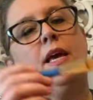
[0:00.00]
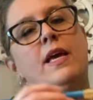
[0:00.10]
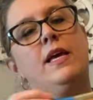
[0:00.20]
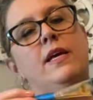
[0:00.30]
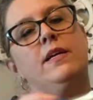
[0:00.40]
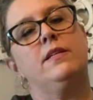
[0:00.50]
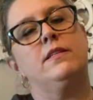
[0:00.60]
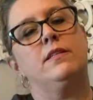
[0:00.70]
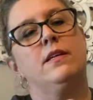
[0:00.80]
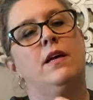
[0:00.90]

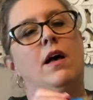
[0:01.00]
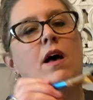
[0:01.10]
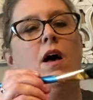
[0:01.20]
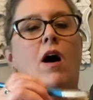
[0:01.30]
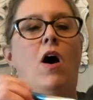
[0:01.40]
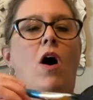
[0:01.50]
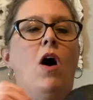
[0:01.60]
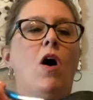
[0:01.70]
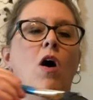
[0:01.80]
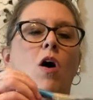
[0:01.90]
is
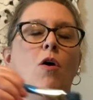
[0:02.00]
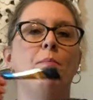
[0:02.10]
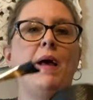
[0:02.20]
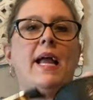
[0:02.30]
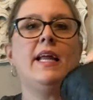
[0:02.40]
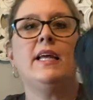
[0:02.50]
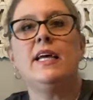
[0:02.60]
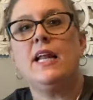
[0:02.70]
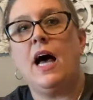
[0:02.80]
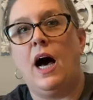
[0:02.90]
all
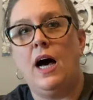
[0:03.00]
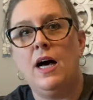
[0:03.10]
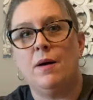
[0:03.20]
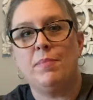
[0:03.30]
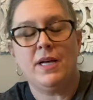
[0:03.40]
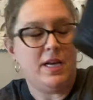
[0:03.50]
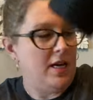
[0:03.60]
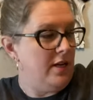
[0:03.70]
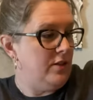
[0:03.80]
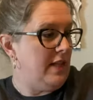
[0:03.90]
painted up.
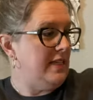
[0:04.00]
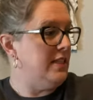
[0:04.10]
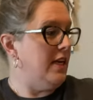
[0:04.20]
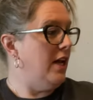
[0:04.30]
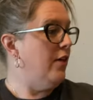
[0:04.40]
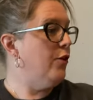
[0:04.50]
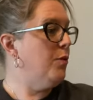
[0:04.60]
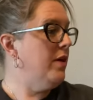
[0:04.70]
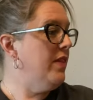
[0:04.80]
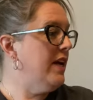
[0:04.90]
So that's another
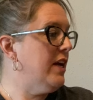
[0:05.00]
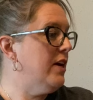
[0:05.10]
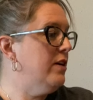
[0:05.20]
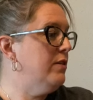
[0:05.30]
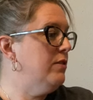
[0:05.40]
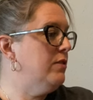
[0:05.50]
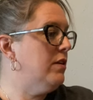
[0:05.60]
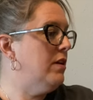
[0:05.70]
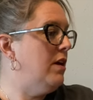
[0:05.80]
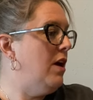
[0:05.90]
one that
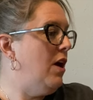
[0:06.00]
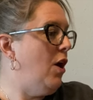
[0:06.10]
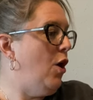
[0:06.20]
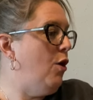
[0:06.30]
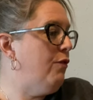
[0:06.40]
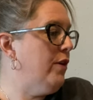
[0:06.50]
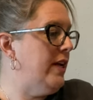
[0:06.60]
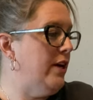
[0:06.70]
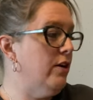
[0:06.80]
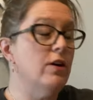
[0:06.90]
goes over
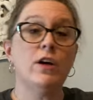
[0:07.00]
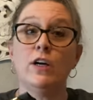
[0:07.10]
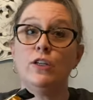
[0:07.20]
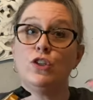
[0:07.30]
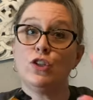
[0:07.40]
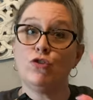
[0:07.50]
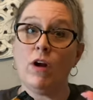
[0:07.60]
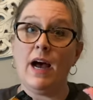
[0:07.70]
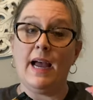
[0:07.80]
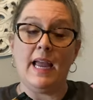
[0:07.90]
here to
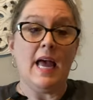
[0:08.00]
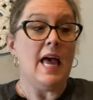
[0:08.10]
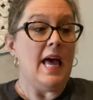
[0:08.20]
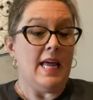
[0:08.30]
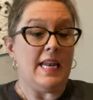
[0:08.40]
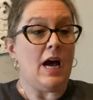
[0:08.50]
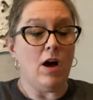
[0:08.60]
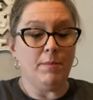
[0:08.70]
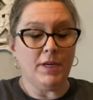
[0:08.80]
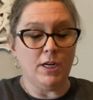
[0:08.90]
dry. Now
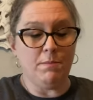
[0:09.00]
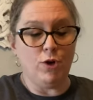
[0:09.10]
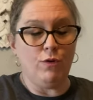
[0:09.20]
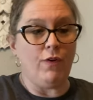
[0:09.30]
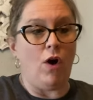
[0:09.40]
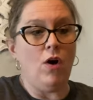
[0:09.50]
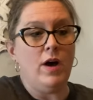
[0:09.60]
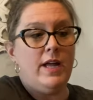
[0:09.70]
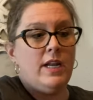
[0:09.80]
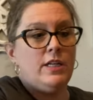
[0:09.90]
I'm going to move
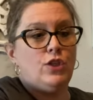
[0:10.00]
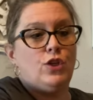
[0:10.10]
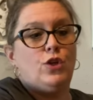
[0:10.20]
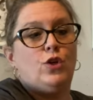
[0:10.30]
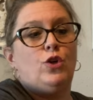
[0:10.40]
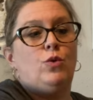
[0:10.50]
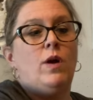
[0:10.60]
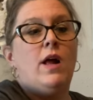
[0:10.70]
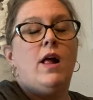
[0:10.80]
on to